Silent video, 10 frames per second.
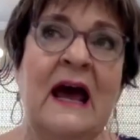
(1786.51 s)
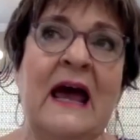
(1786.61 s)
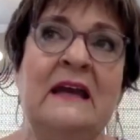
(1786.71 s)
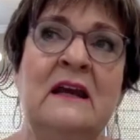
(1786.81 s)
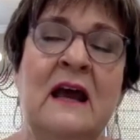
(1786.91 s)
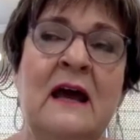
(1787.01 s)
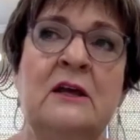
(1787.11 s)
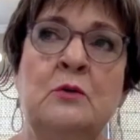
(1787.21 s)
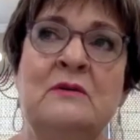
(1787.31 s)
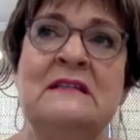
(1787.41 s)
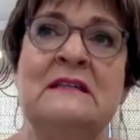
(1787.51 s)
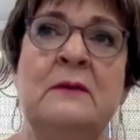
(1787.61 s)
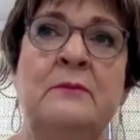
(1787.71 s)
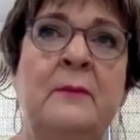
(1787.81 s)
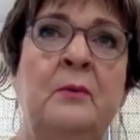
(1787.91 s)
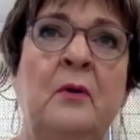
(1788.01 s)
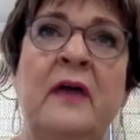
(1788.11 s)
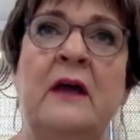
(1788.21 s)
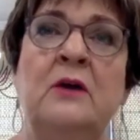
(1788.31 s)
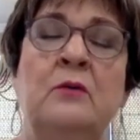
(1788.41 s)
And yet you would see people
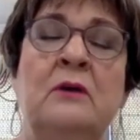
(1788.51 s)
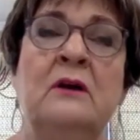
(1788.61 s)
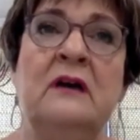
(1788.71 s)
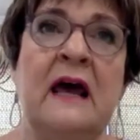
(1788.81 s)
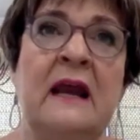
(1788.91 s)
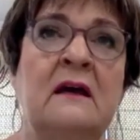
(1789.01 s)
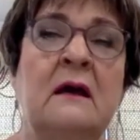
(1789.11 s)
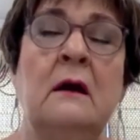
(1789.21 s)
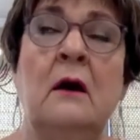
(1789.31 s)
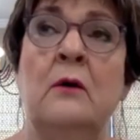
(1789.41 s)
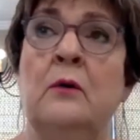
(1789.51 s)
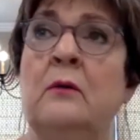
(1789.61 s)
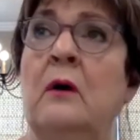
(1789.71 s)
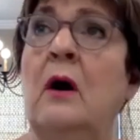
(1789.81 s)
that you would look at it and go,